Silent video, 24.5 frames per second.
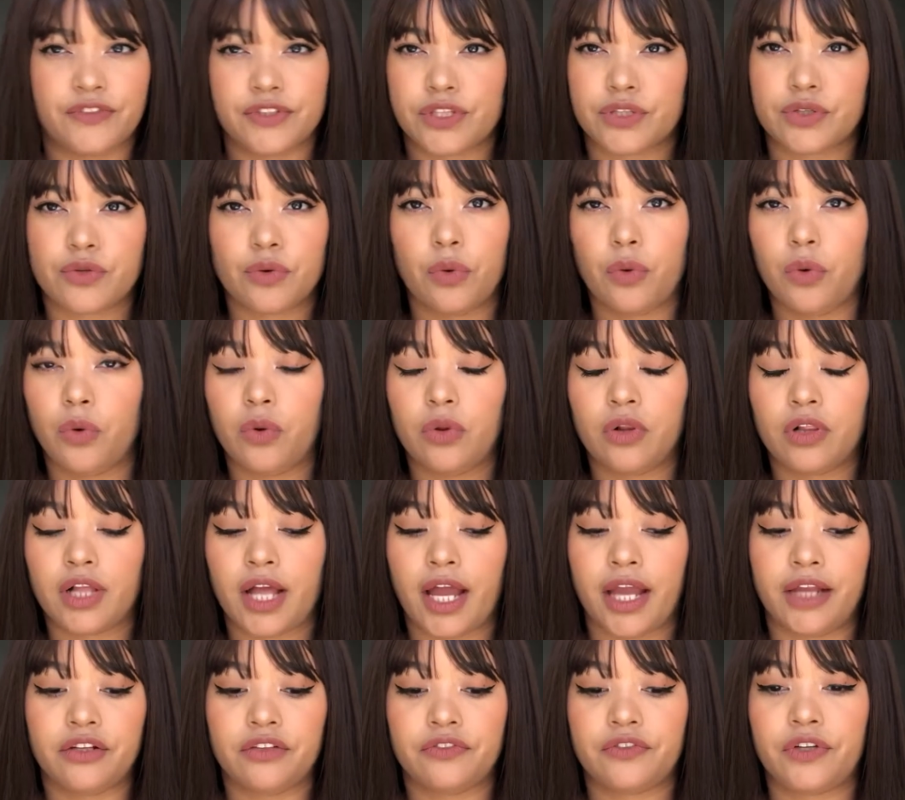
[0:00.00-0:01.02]
fits all
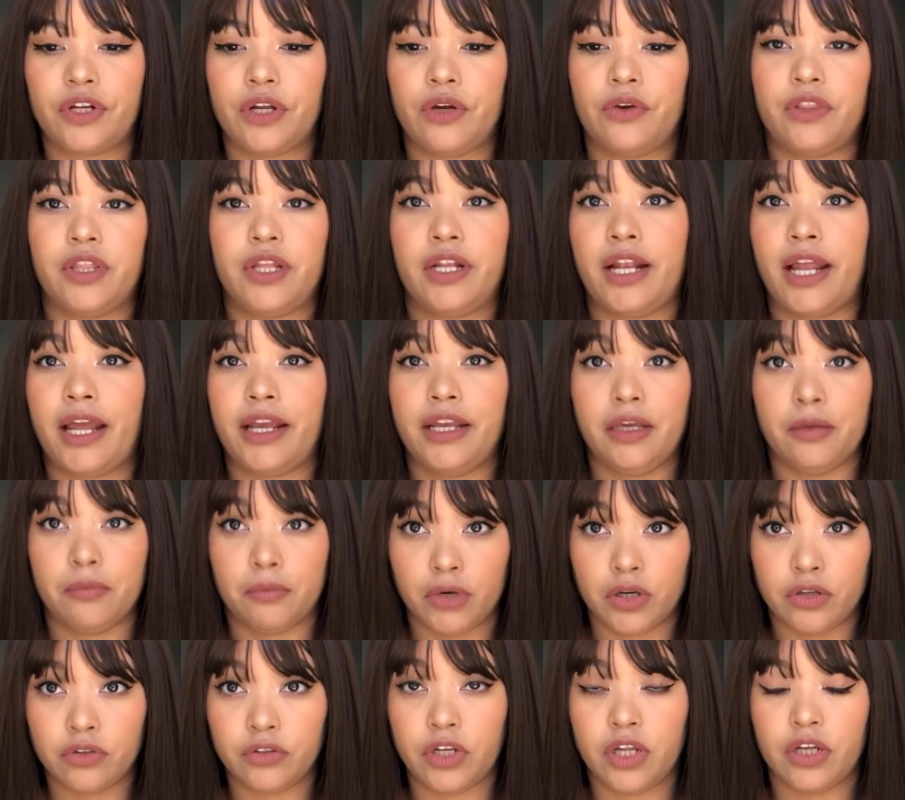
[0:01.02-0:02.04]
kind of clothing like
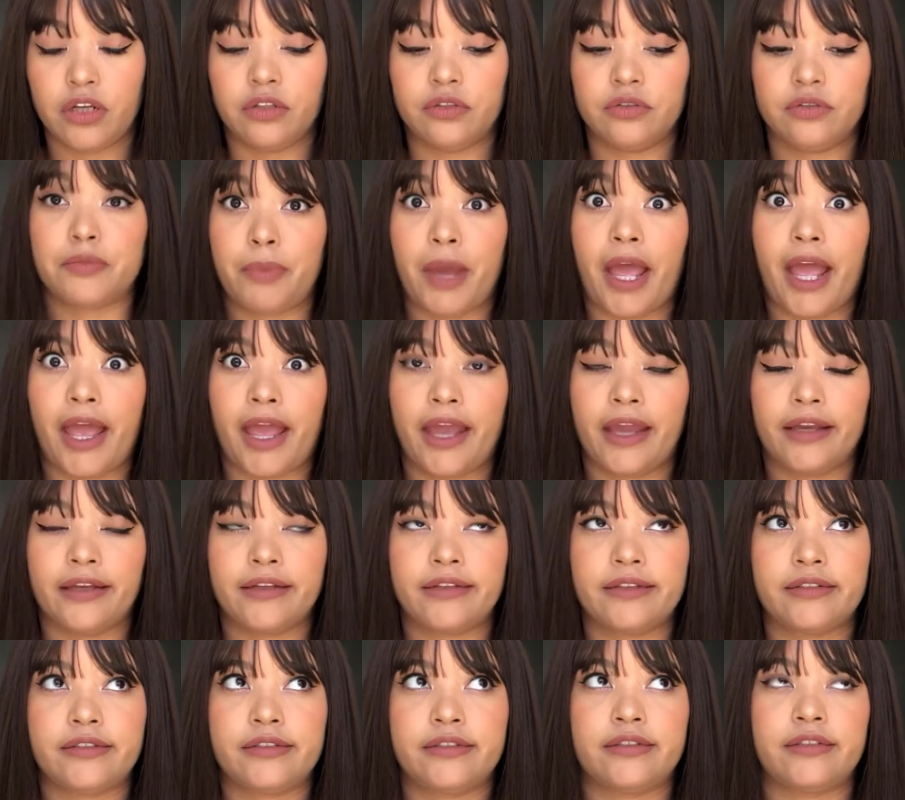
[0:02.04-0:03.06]
kimonos,
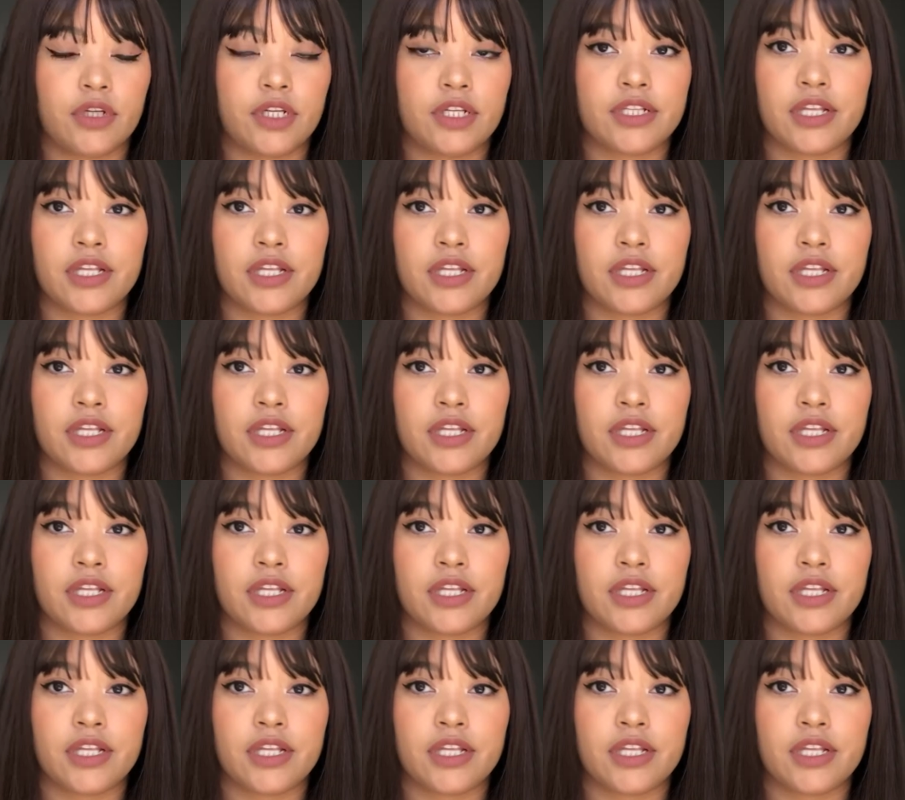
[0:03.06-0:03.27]
bags,